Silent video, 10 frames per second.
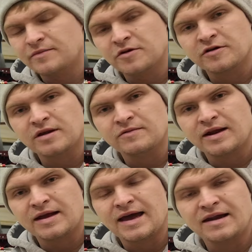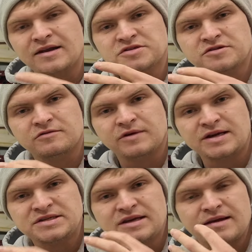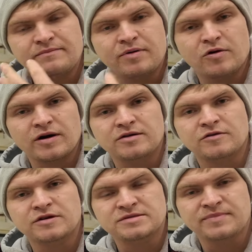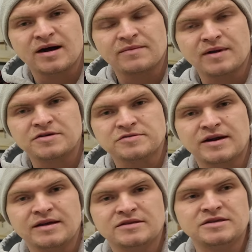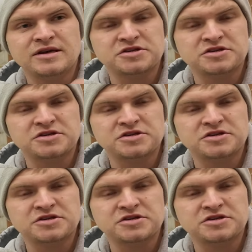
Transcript: that I'm currently running had an external wastegate port towards the bottom and I was running into